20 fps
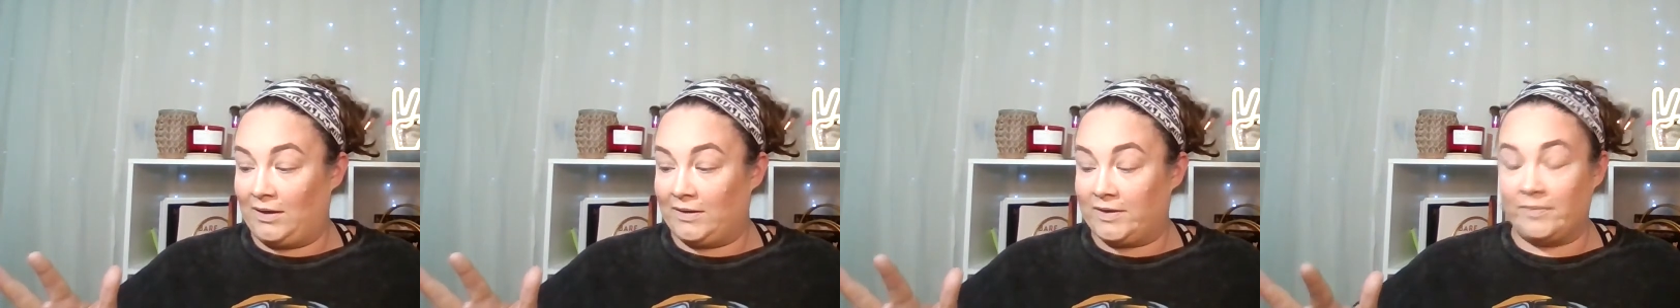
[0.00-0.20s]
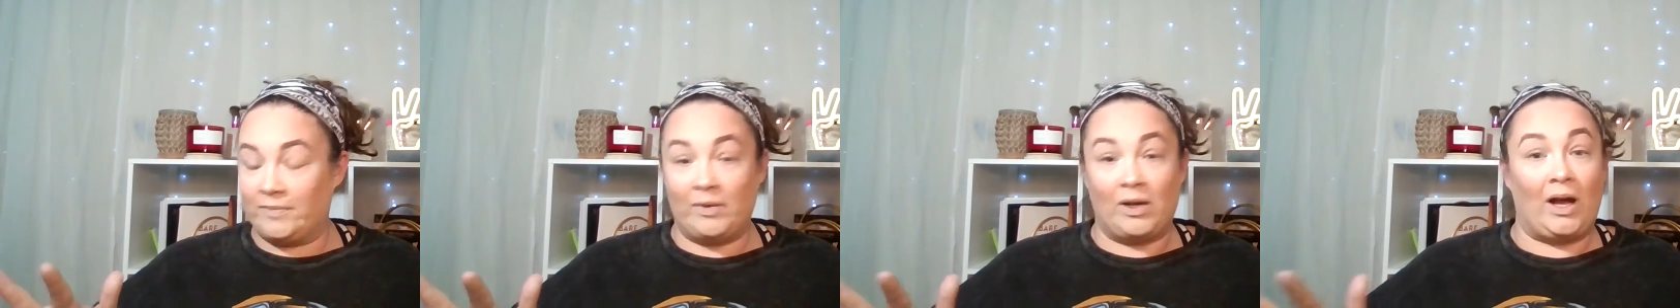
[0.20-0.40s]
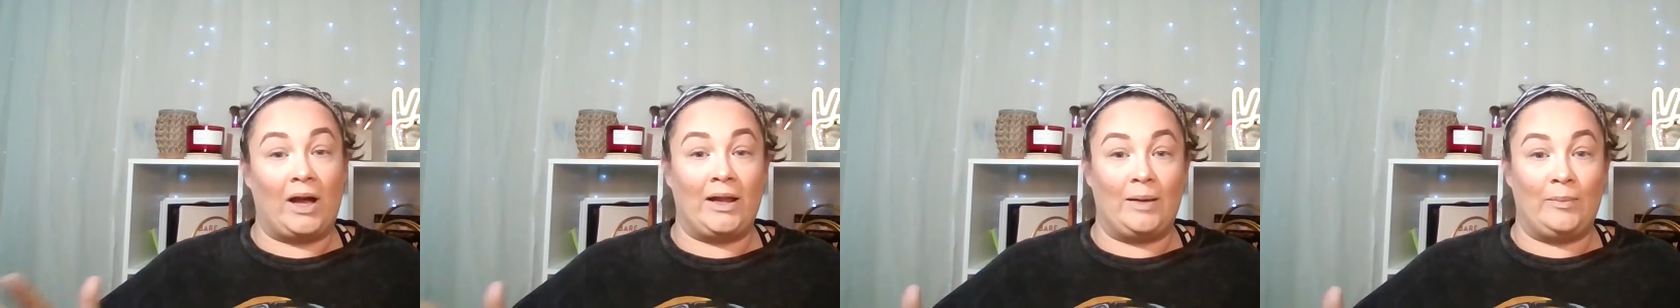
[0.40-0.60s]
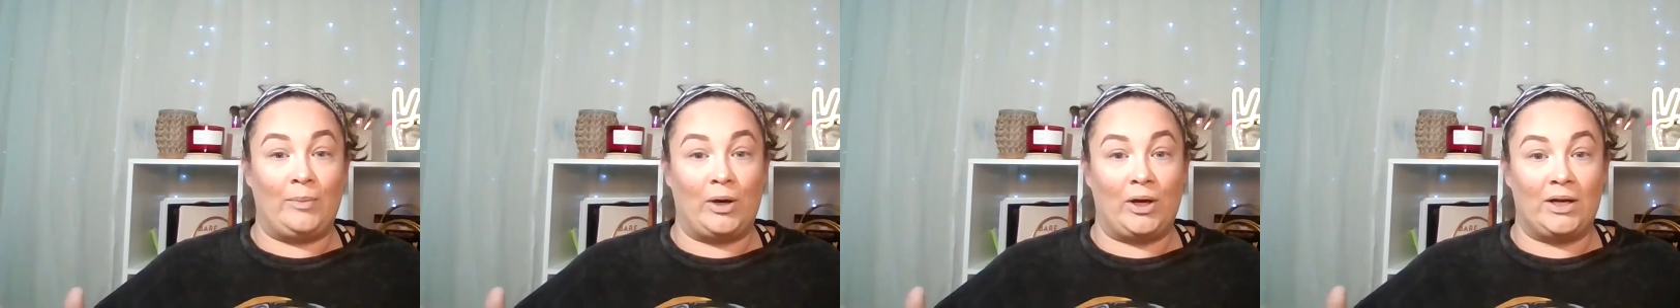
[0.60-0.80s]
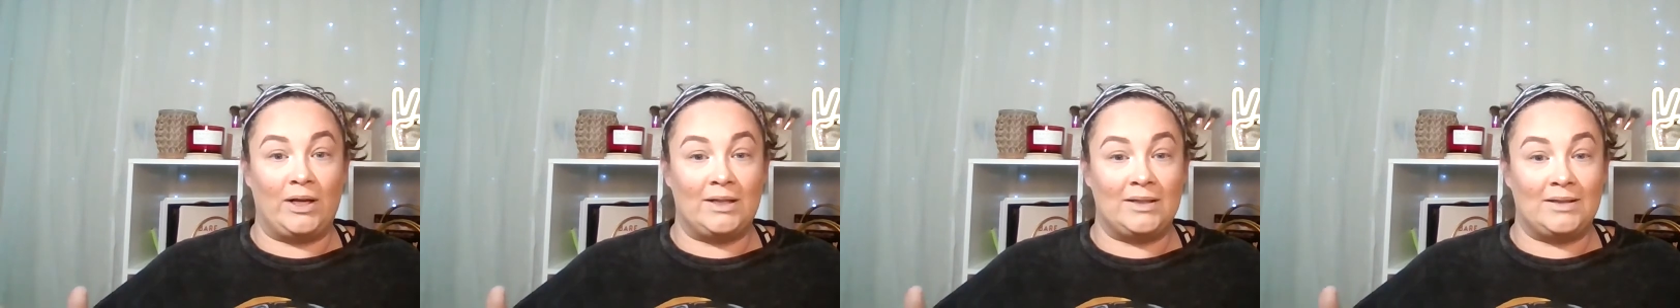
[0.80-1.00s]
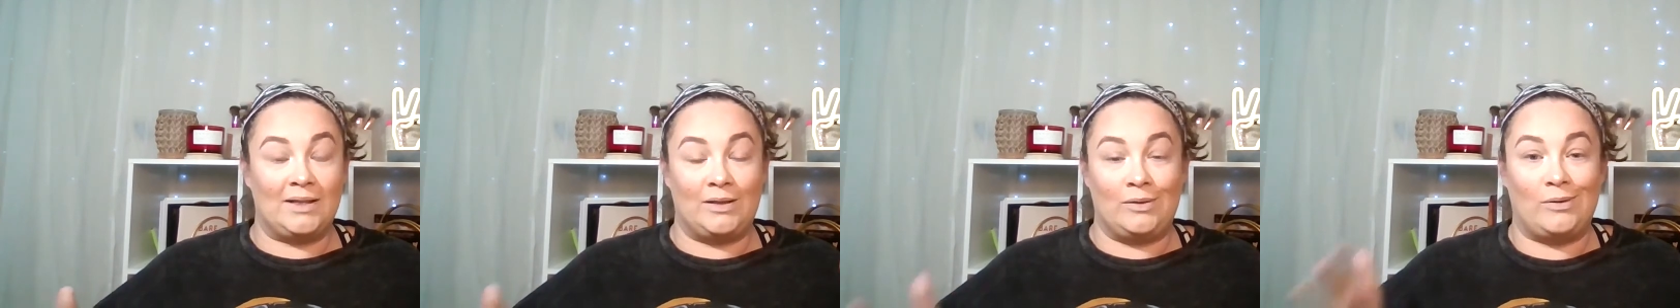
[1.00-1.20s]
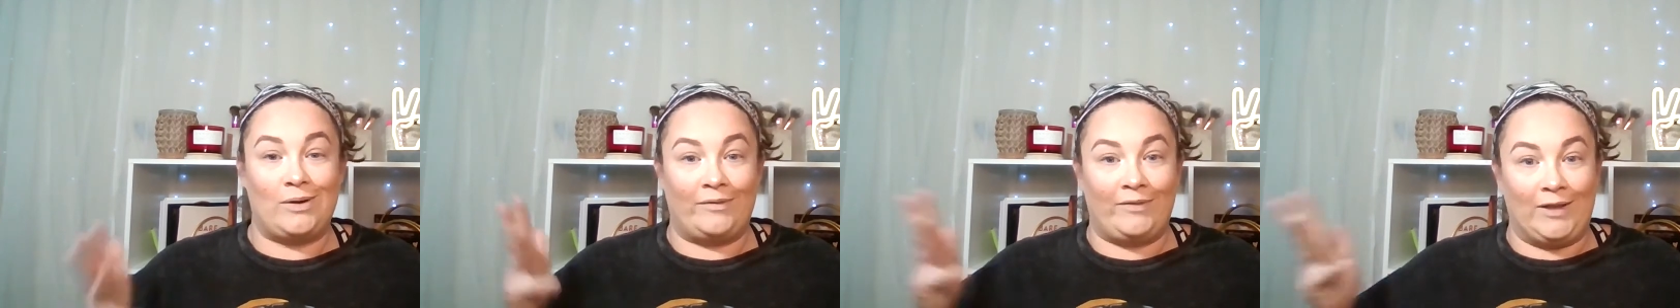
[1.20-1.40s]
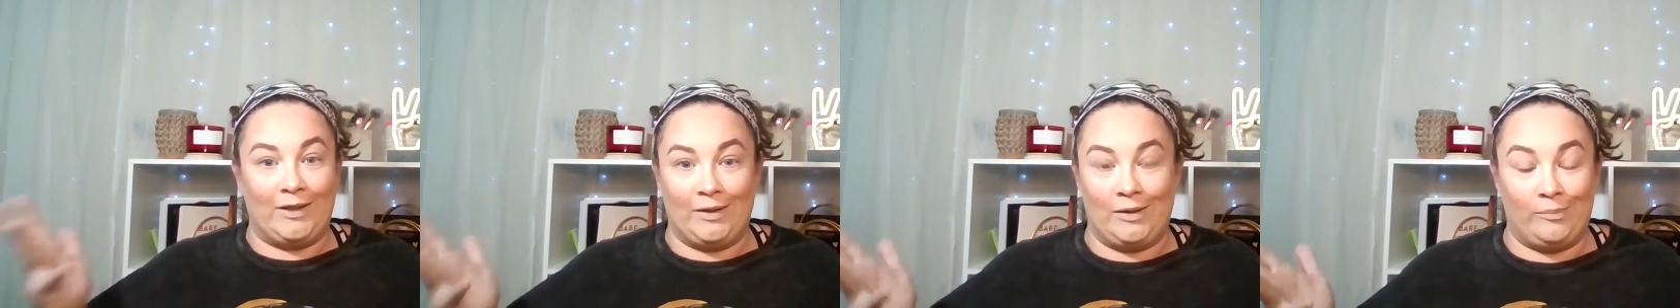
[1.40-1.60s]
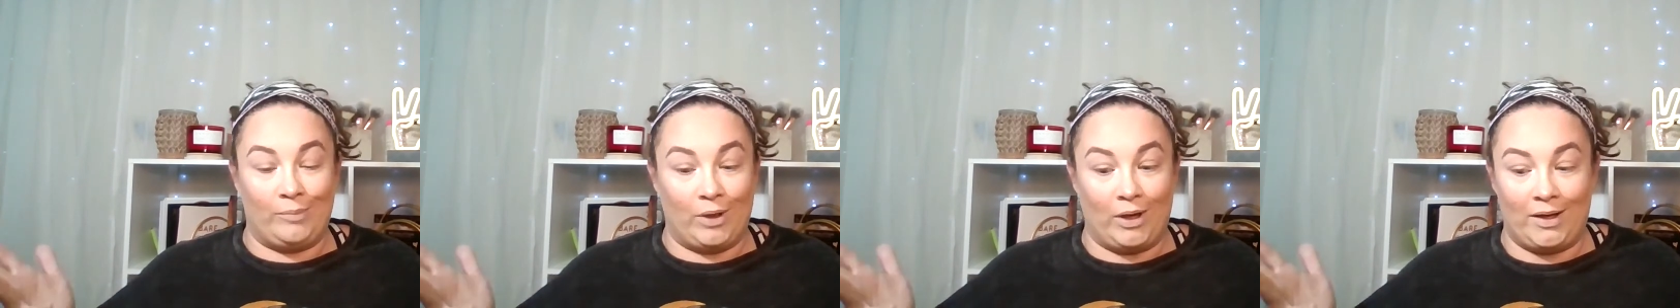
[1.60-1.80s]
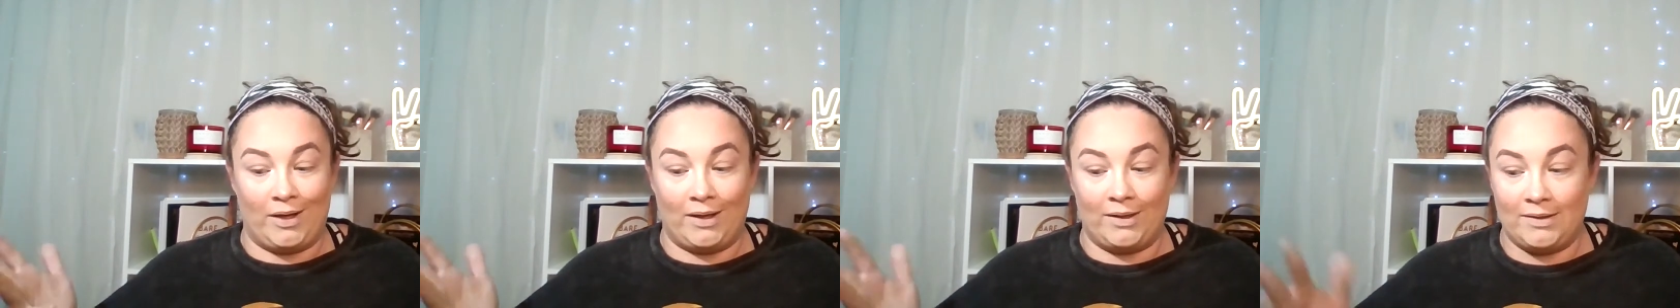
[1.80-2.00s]
some Kylie products. I don't have any lip
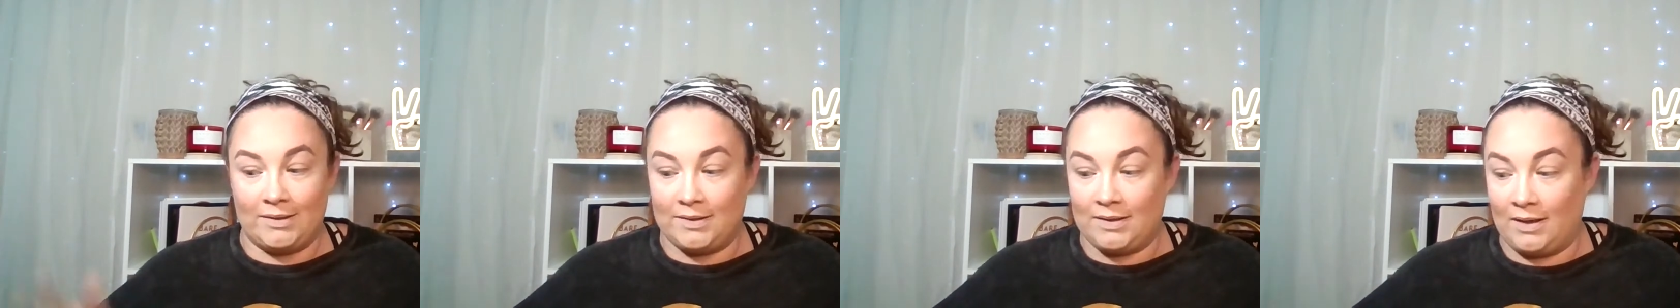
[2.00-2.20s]
products.